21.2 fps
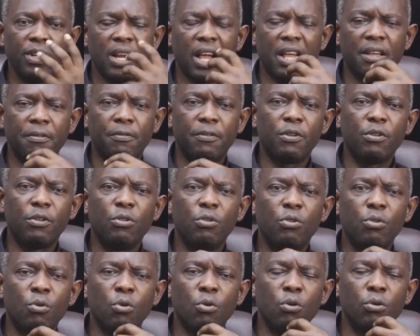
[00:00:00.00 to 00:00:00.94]
Now, if you
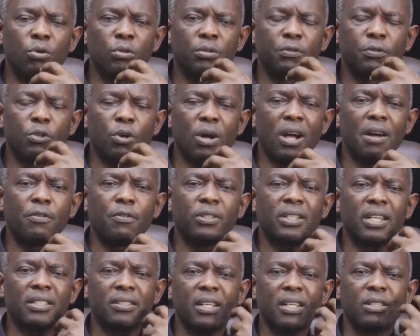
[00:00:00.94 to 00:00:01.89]
don't have
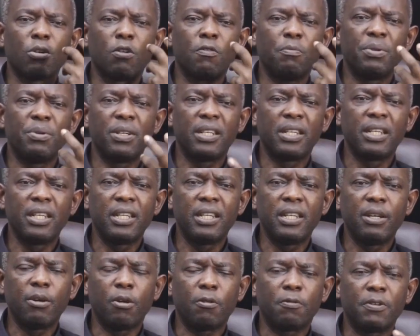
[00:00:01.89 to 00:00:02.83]
understanding of
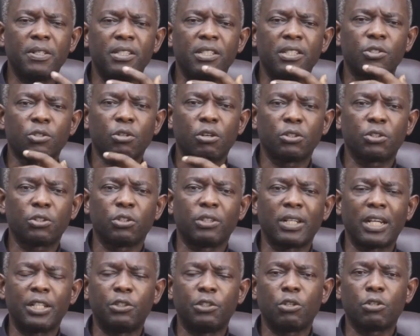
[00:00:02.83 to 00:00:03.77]
beginning of a
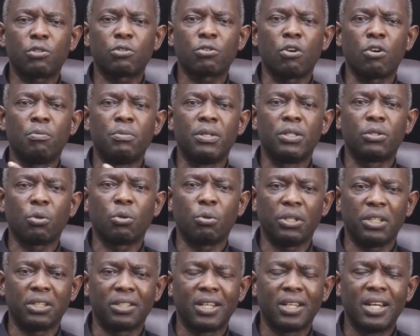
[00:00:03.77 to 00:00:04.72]
discussion and you just come
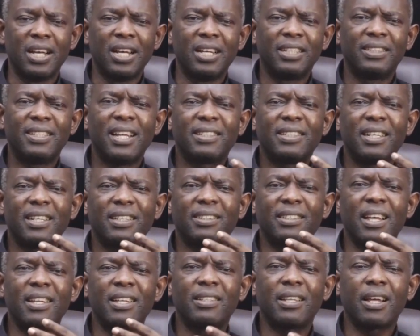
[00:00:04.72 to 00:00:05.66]
into it, there's a
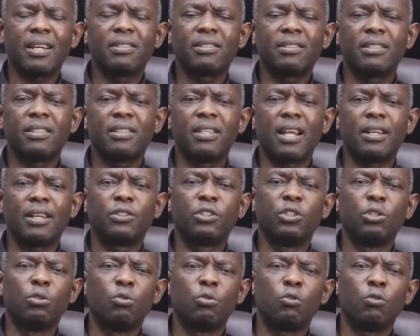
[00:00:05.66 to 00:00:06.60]
tendency
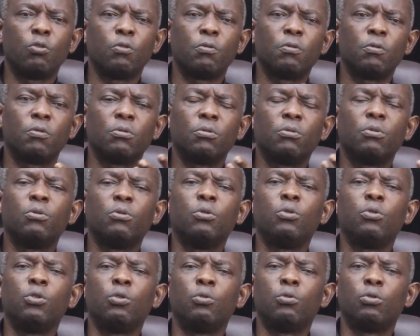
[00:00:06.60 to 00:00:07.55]
that you
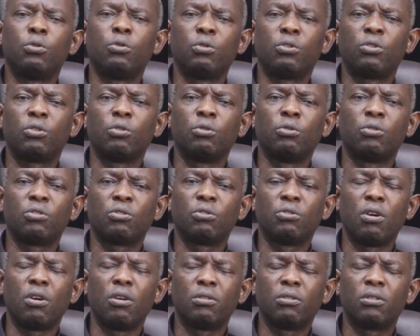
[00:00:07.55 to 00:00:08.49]
choose
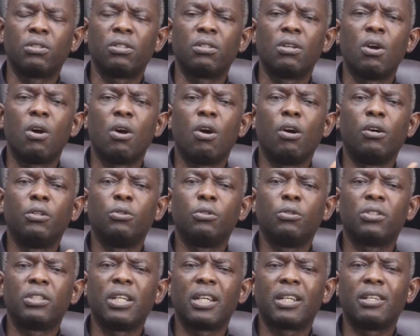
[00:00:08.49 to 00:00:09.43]
wrong, or
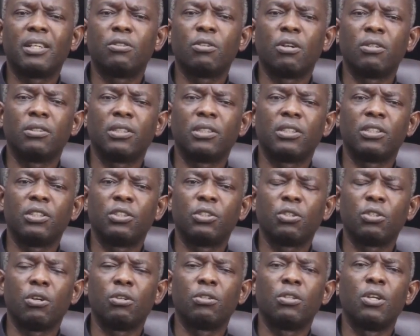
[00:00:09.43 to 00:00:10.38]
you take a wrong
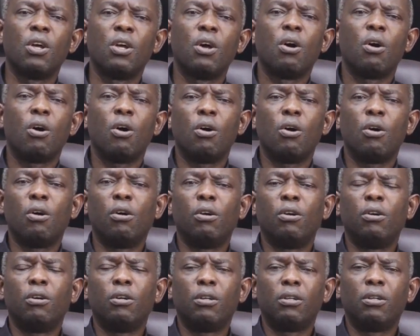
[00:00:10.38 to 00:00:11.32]
decision,
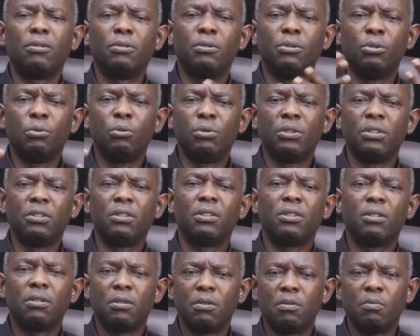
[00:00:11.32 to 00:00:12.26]
or you will
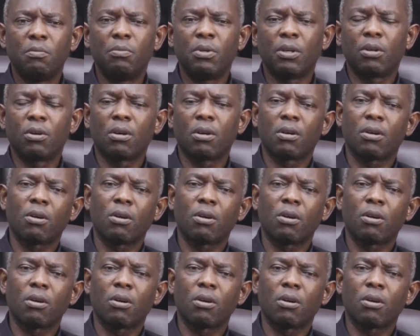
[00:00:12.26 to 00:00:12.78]
be